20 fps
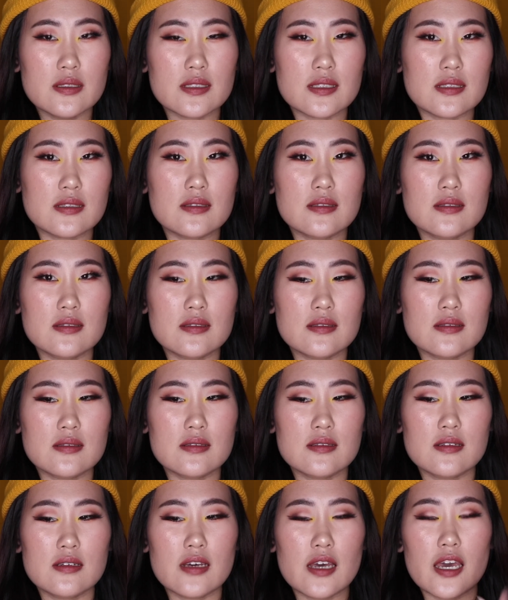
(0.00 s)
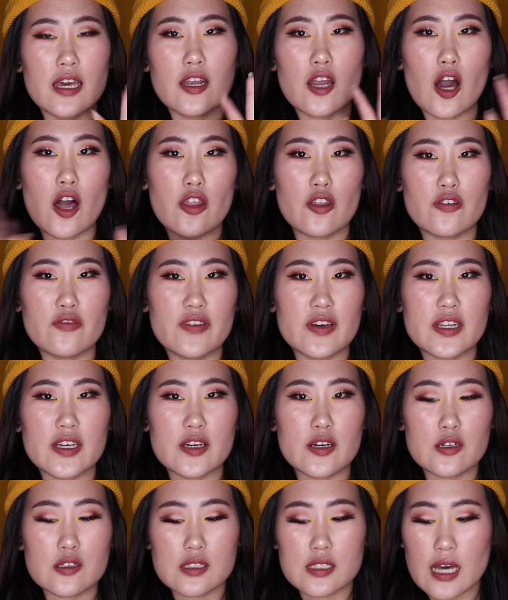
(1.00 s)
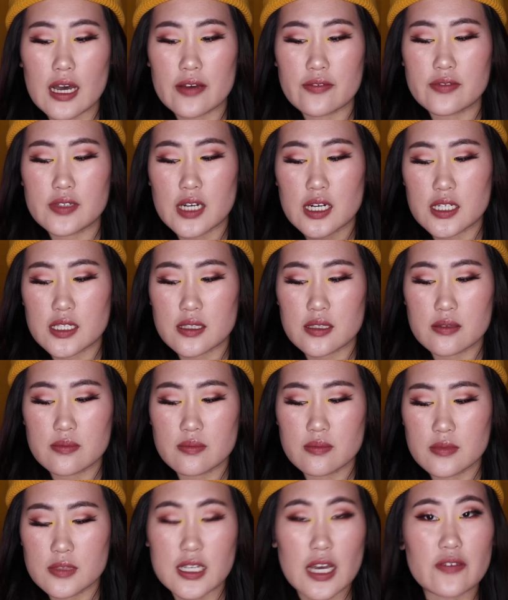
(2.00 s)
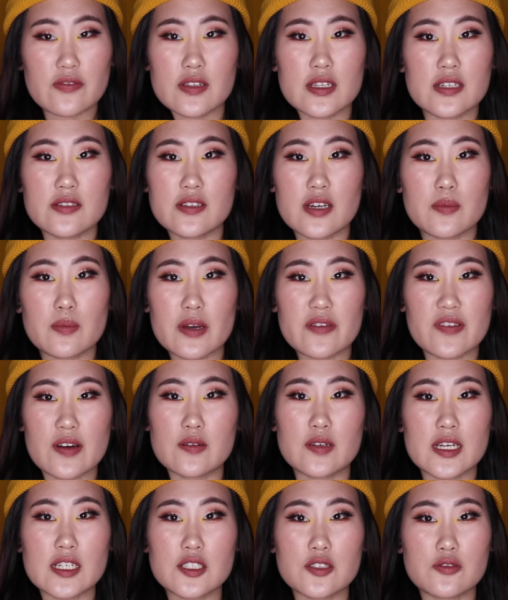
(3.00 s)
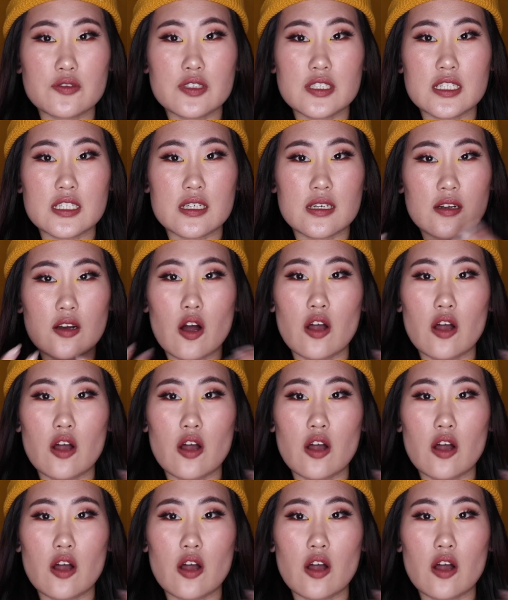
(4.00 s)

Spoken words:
since in other videos I've definitely done my foundation routine,